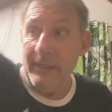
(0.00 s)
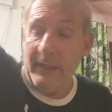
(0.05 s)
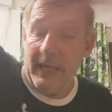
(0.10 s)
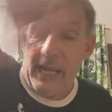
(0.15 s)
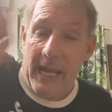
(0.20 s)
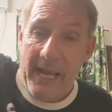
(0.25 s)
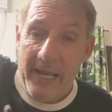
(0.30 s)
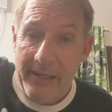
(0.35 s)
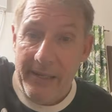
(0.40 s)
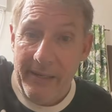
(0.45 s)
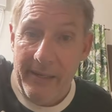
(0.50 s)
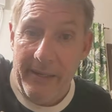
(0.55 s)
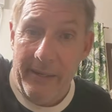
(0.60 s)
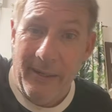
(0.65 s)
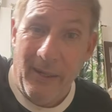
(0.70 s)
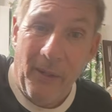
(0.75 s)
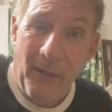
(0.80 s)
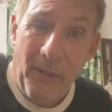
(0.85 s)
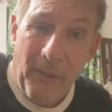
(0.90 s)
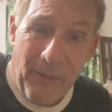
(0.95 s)
And
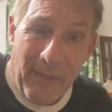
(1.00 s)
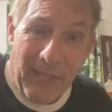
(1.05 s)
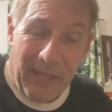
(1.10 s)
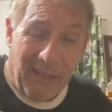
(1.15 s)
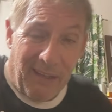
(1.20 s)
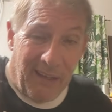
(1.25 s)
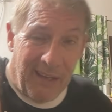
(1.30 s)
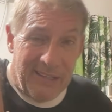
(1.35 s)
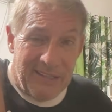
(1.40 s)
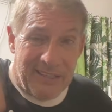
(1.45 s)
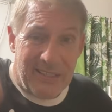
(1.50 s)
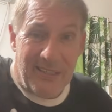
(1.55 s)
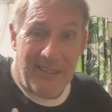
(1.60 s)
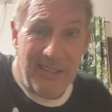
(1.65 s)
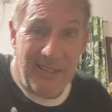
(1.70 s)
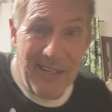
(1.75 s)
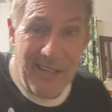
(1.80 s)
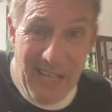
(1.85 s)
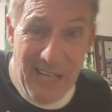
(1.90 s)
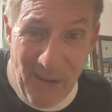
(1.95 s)
another thing, guys,
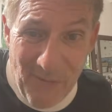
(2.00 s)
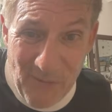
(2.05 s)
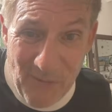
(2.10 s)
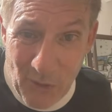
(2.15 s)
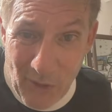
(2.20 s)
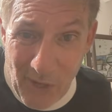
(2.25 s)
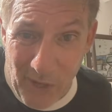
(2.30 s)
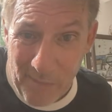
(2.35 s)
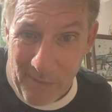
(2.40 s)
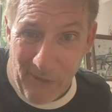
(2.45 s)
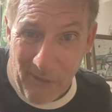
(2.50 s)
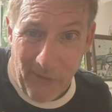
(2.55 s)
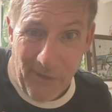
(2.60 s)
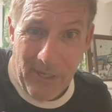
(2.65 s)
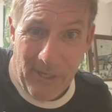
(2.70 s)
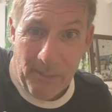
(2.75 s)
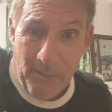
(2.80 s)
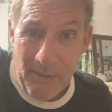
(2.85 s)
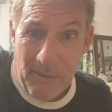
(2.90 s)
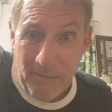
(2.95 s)
if you come here
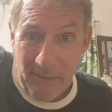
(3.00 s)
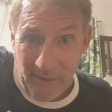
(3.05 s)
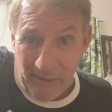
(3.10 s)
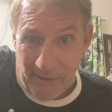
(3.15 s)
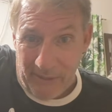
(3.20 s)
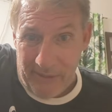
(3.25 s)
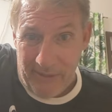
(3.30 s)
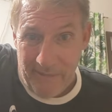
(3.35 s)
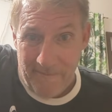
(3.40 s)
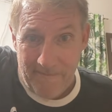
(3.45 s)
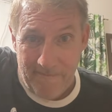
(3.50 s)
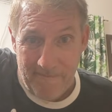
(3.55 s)
and you've been married,